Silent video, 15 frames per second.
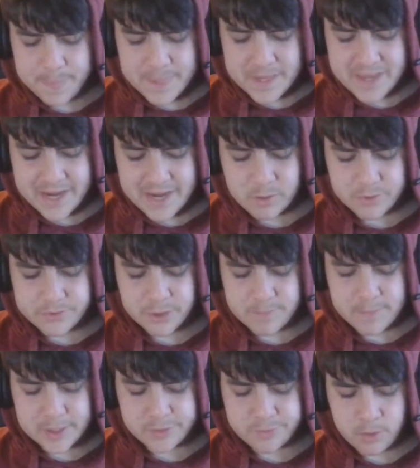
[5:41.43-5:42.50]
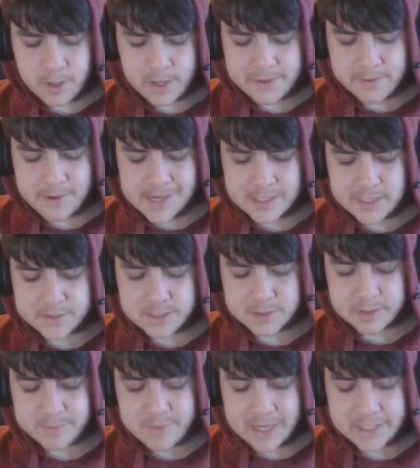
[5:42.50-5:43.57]
They couldn't do much right. Their accuracy
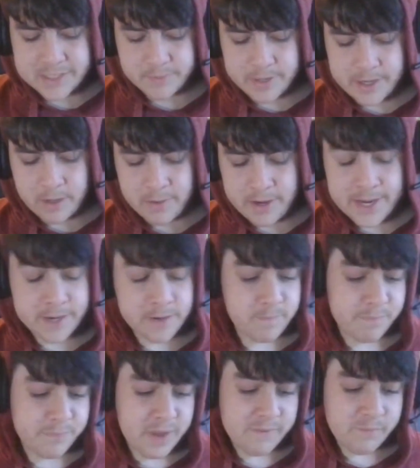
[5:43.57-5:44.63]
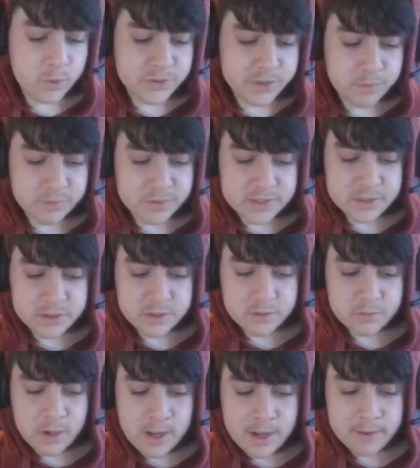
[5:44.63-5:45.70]
was bad as well, and they've also risen,
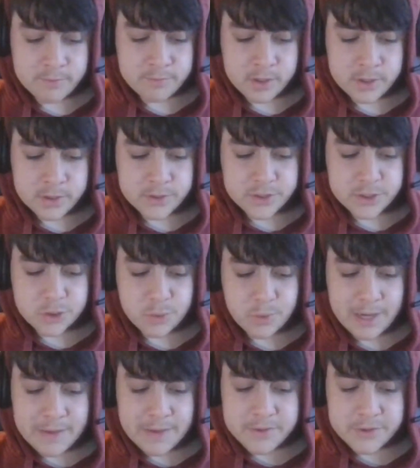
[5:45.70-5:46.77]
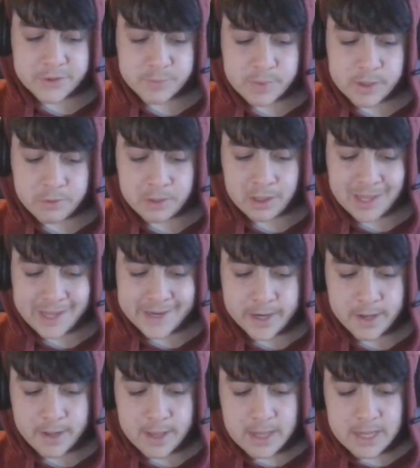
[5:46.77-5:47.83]
uh, rose to 11th as well in the ladder,
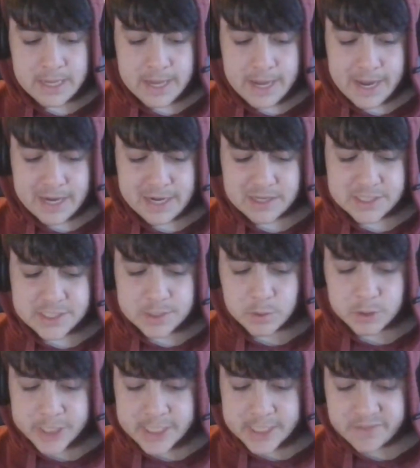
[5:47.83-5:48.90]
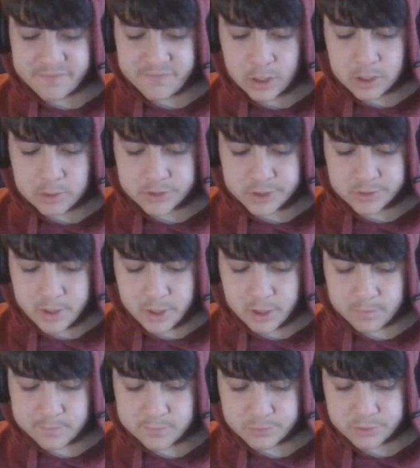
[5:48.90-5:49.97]
and are still a chance at finals as well.
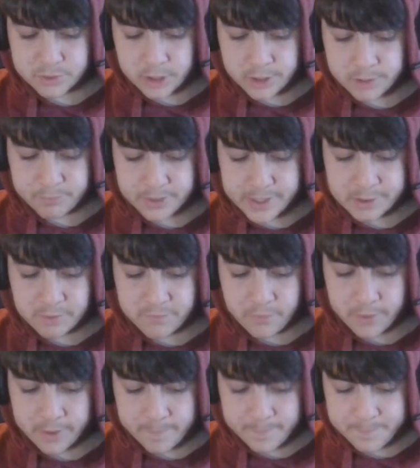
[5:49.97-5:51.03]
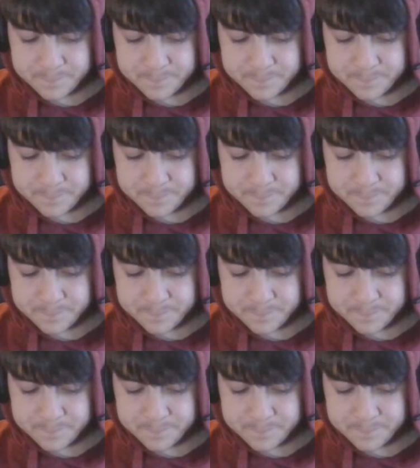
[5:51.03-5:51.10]
So pretty good for them.